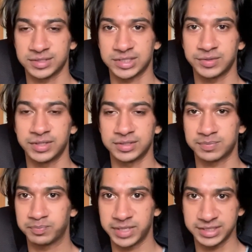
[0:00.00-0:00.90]
So you're
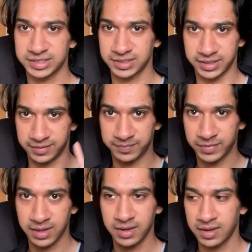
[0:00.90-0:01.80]
basically
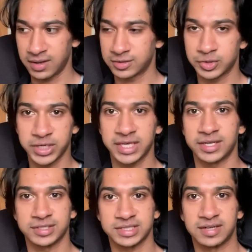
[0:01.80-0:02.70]
tricking
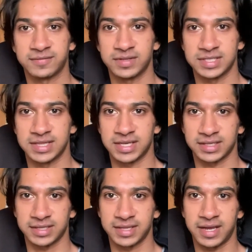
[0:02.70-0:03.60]
yourself into
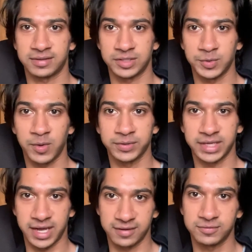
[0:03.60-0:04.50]
thinking that you
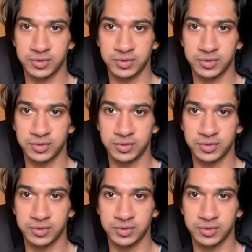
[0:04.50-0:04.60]
only have